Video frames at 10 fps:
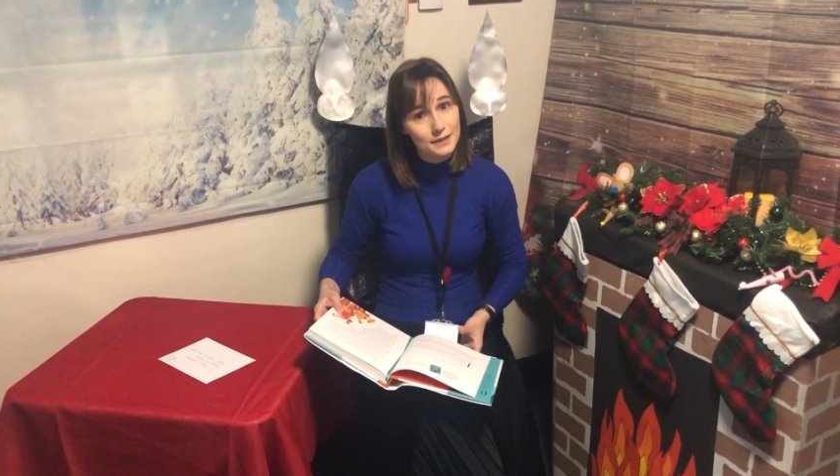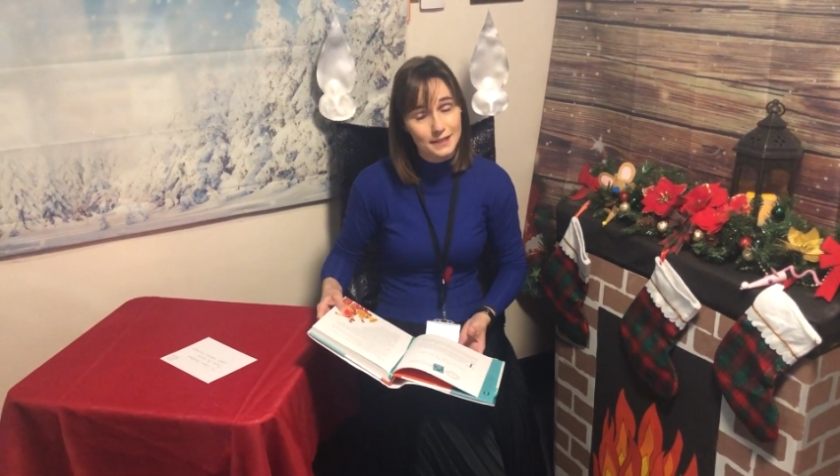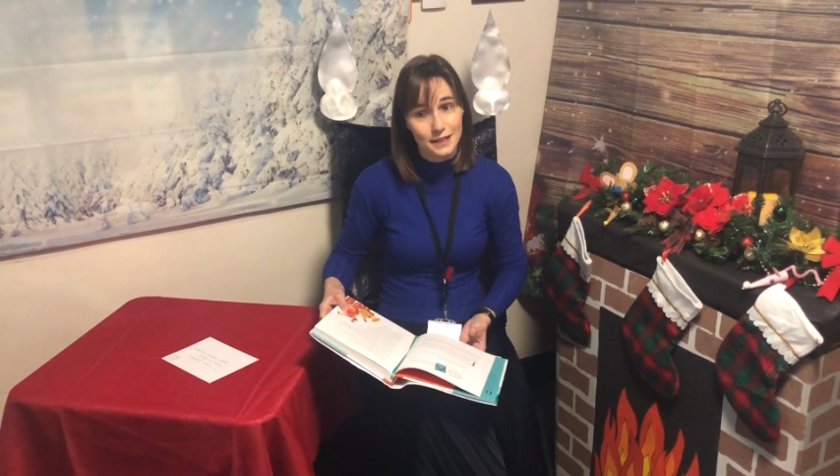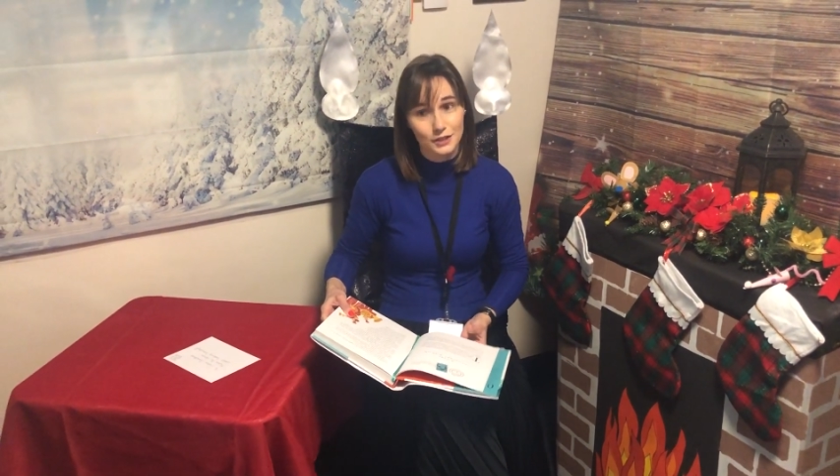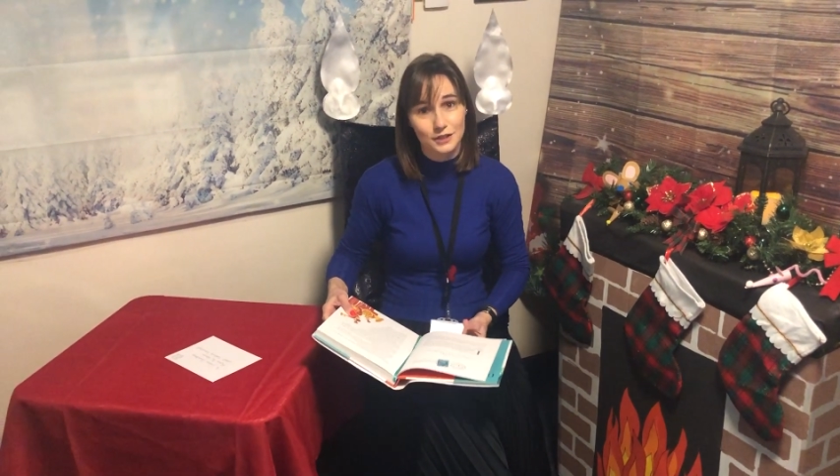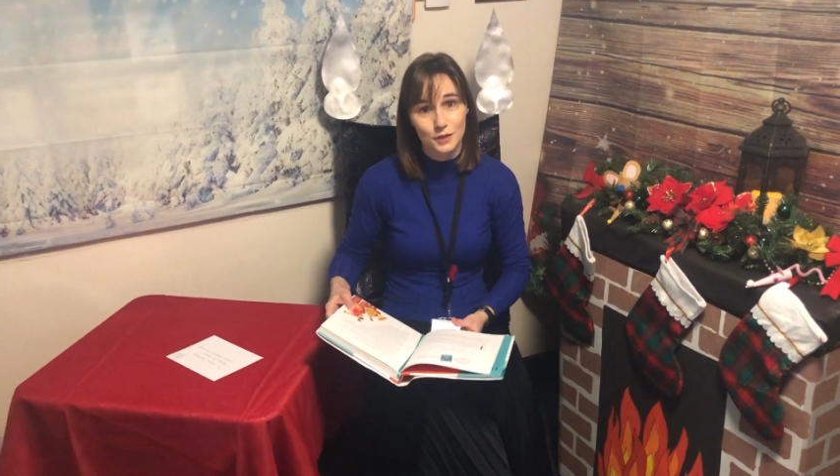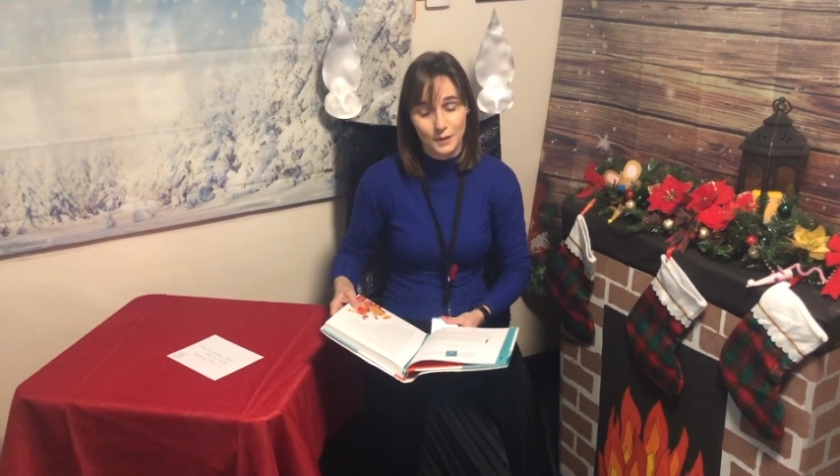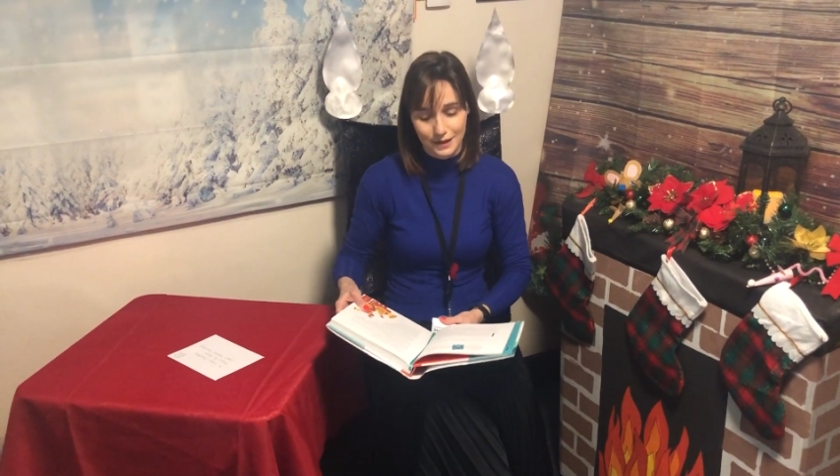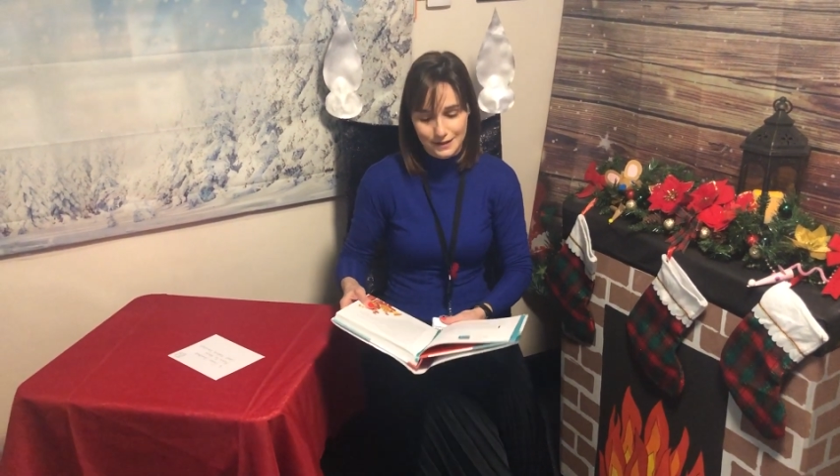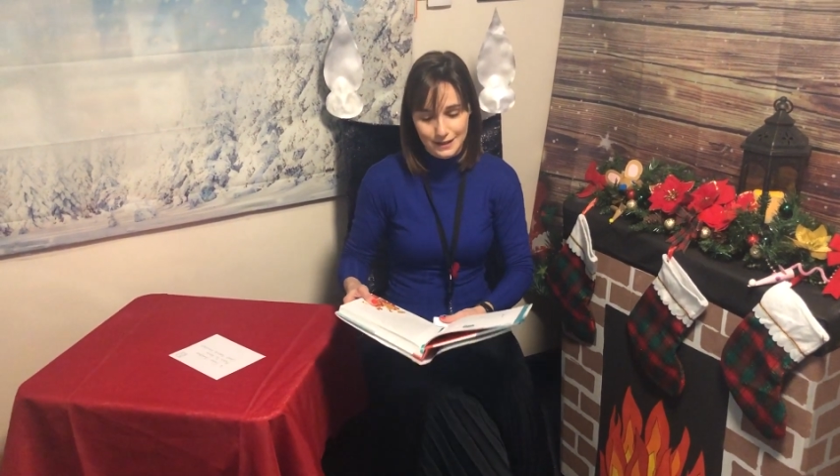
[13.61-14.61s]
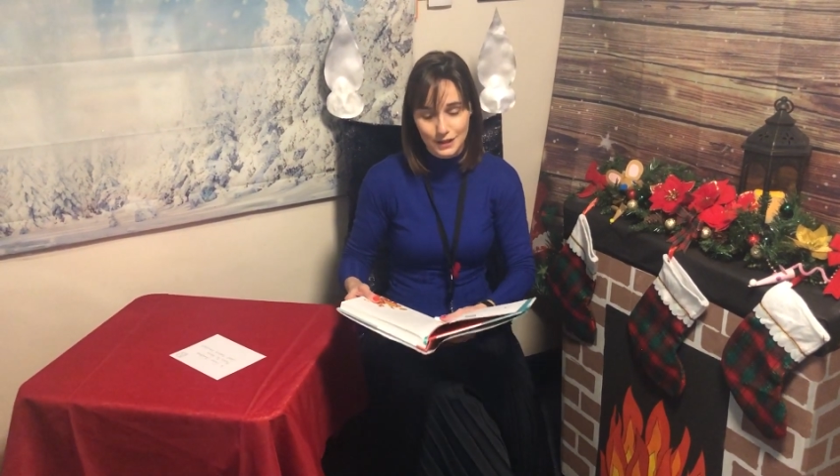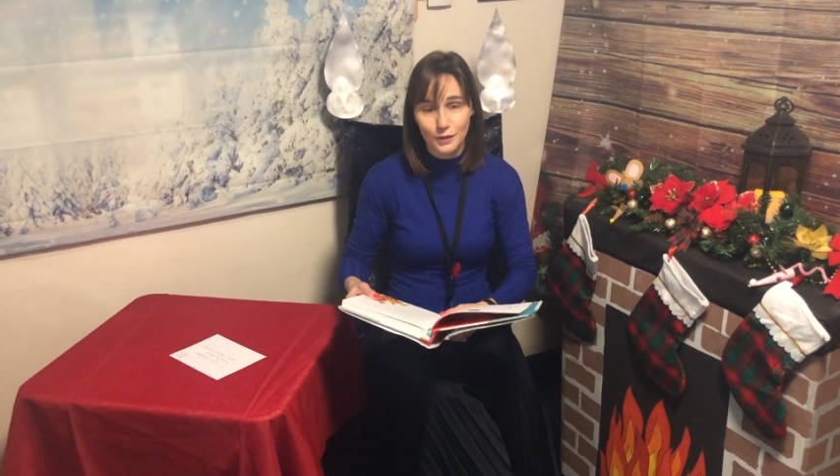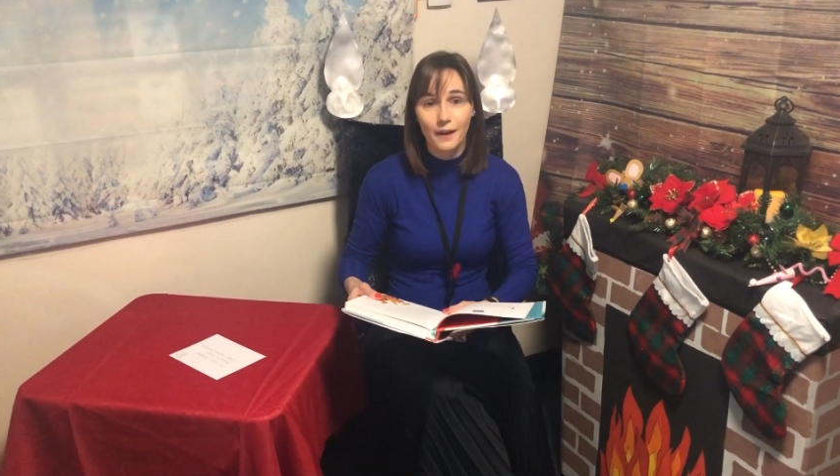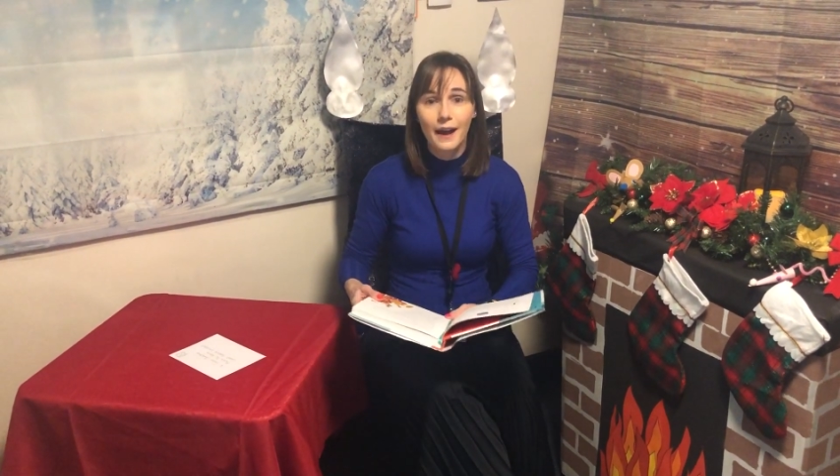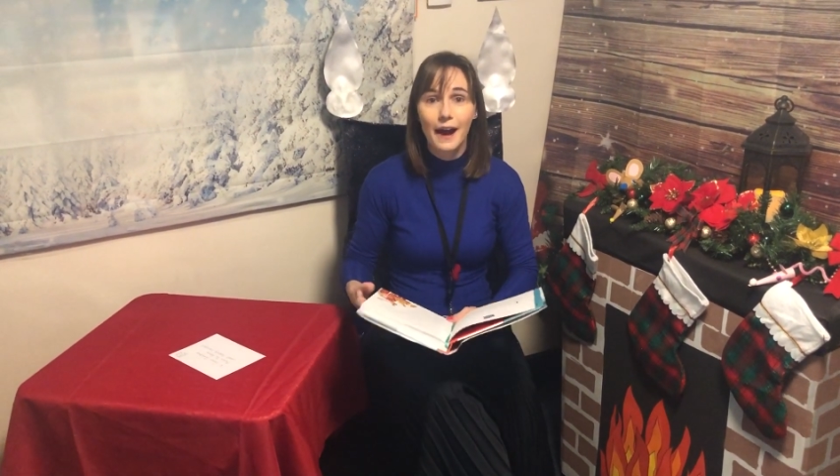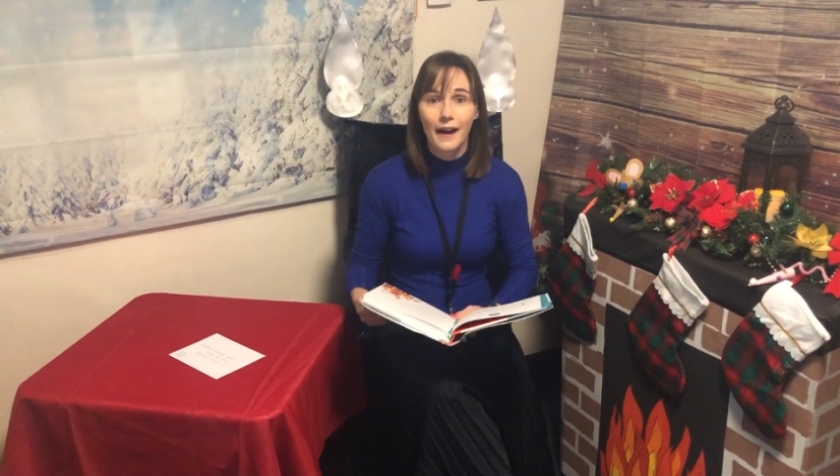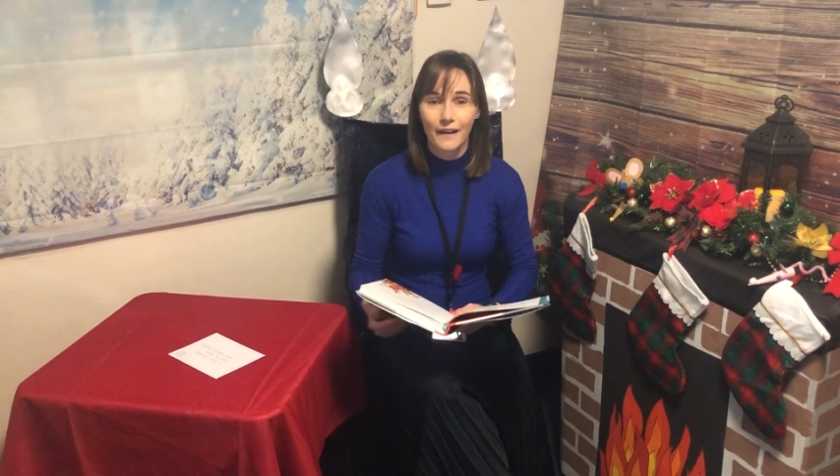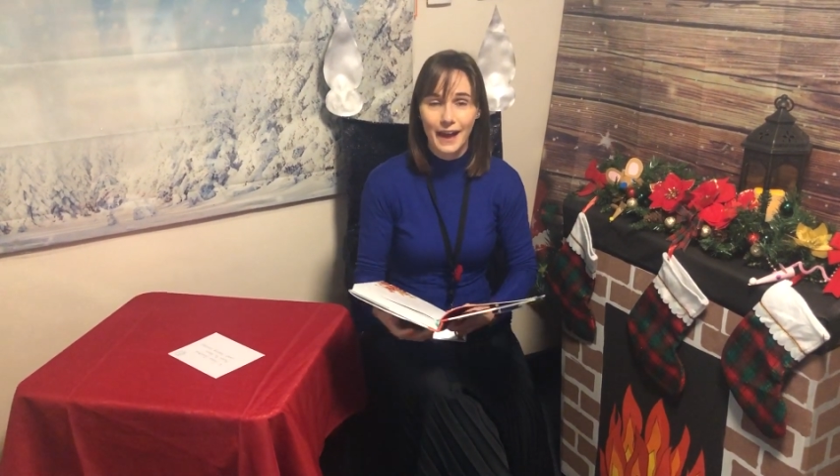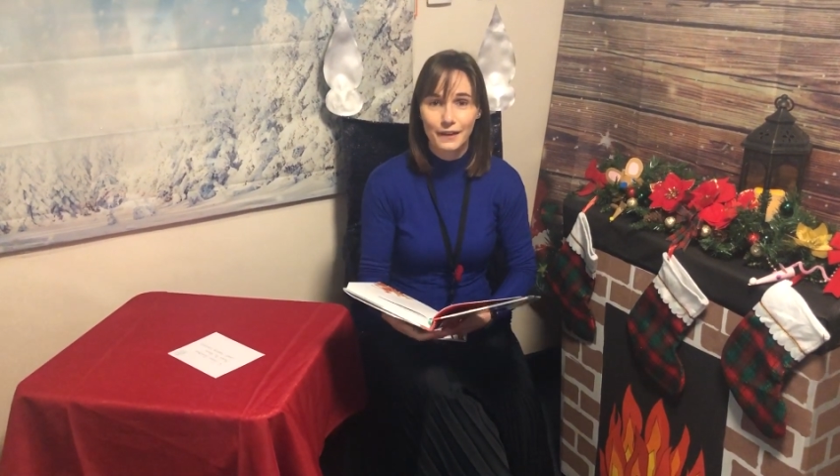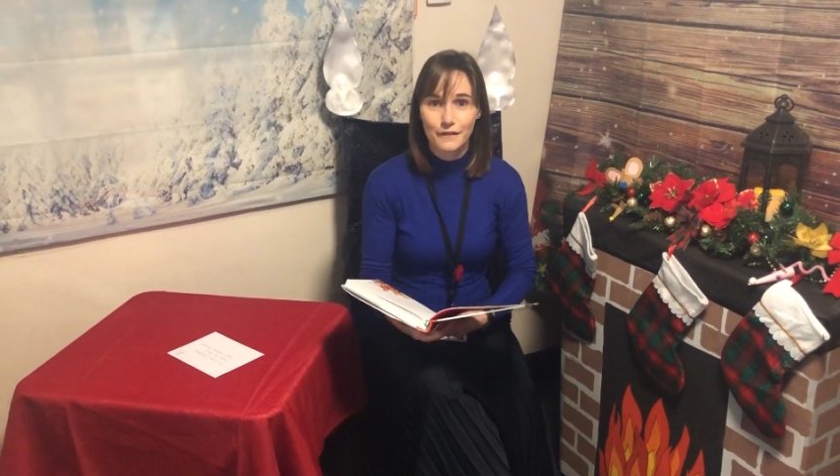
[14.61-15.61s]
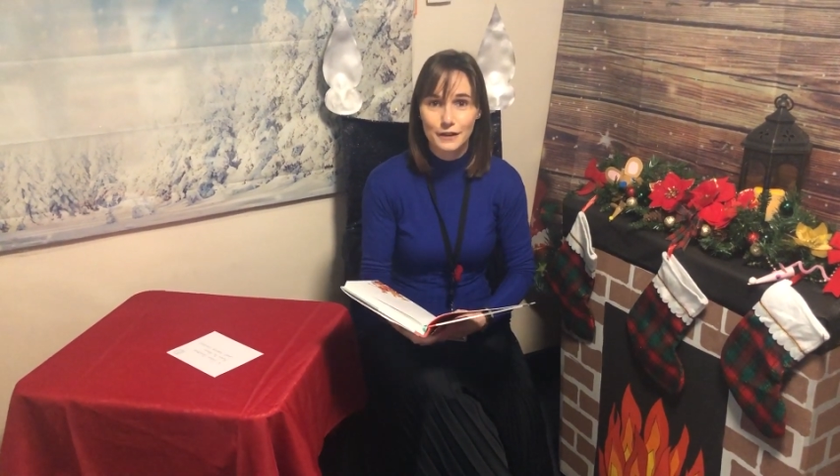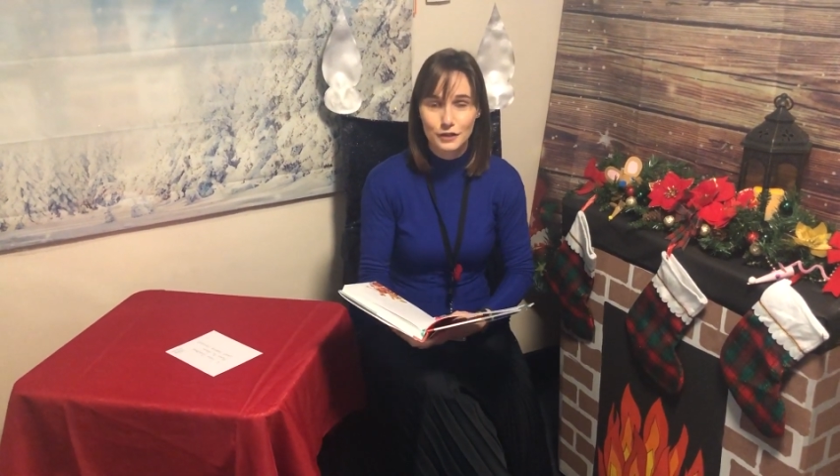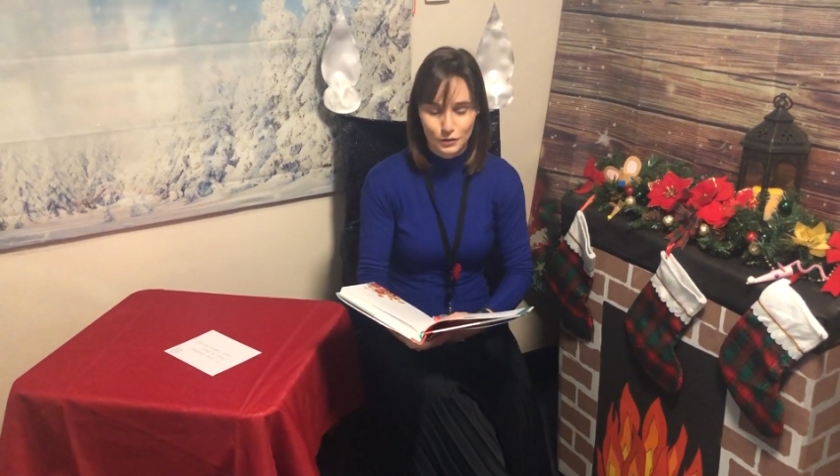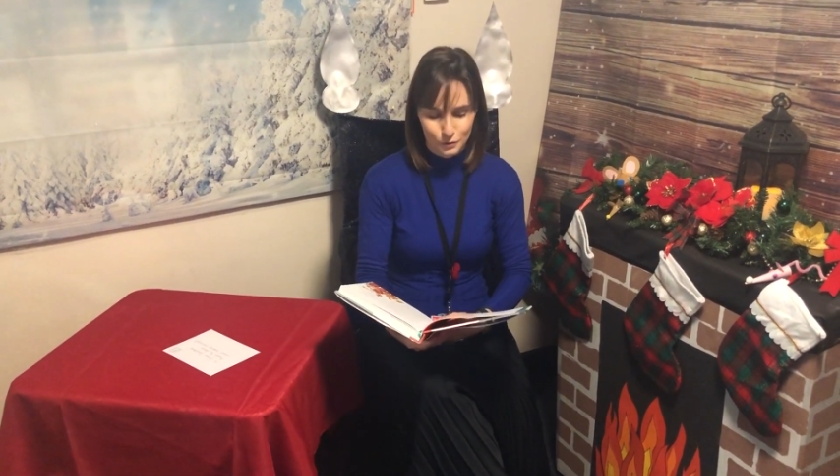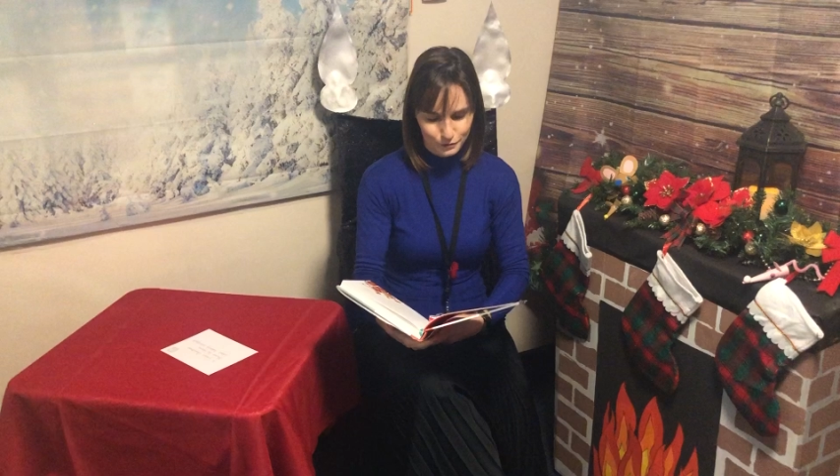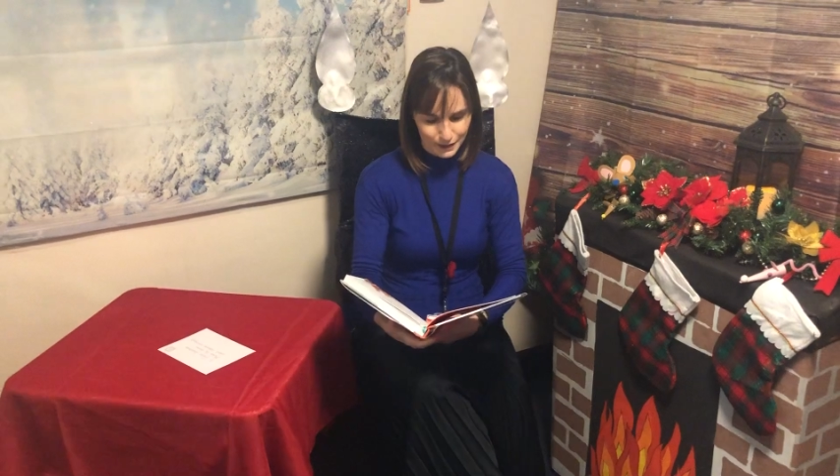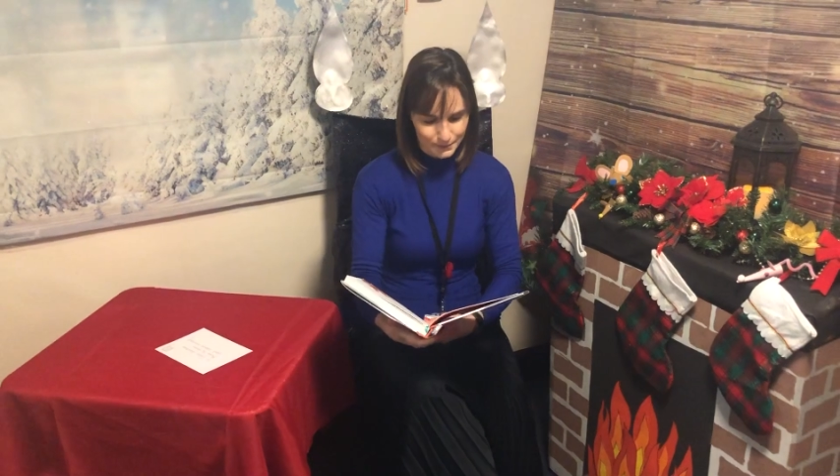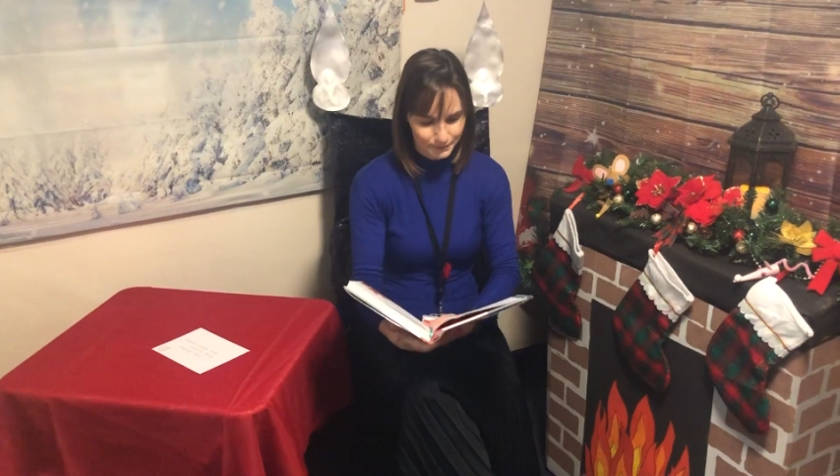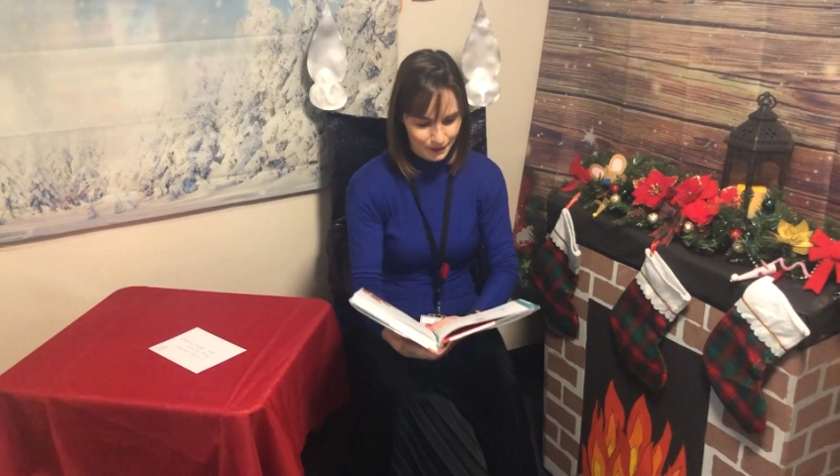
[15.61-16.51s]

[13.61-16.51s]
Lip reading: teachers as we continue our Advent story.